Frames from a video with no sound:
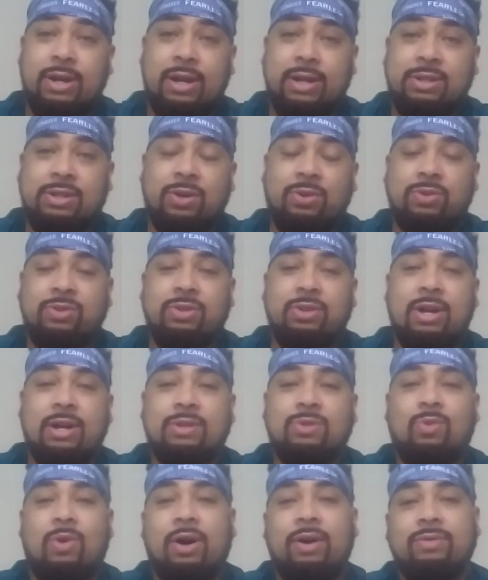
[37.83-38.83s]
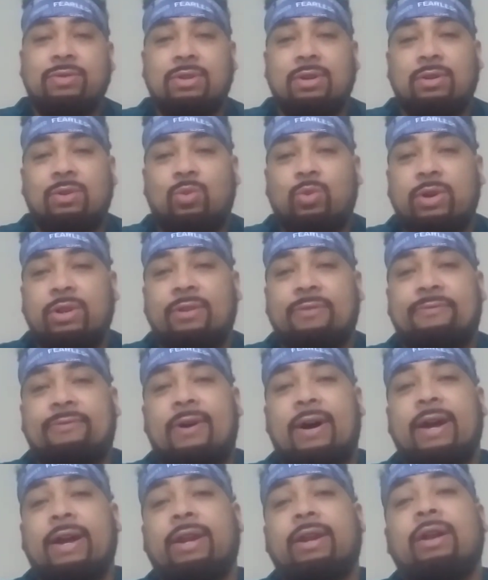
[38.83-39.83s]
And I told you that's why he was going to win the
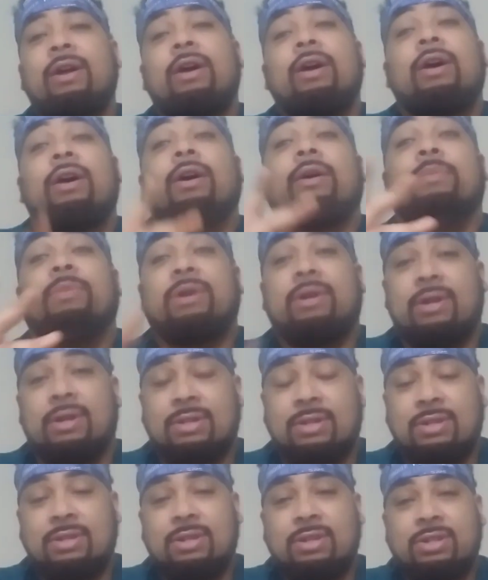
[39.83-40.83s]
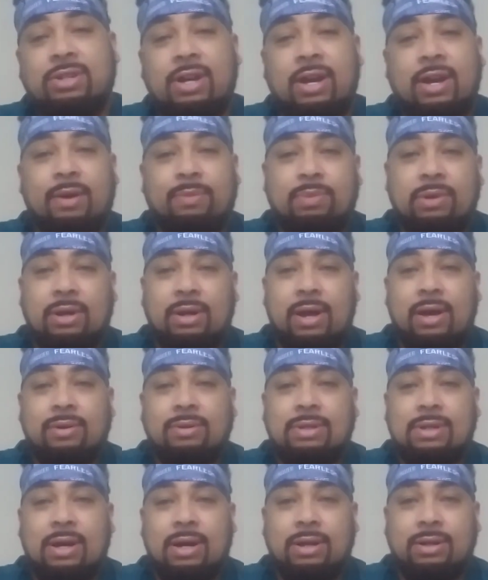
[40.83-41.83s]
fight, because he's a champion
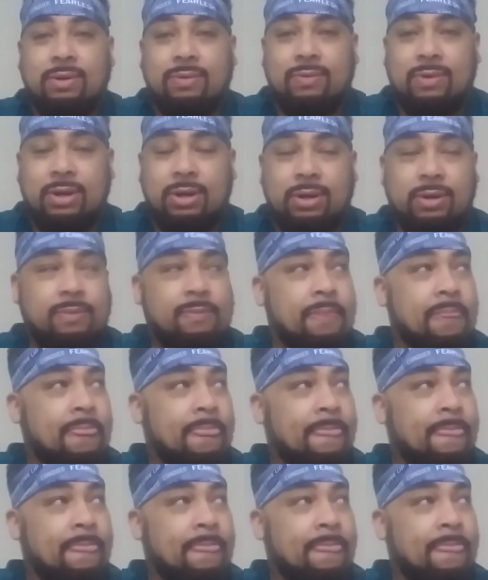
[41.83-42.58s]
outside the ring.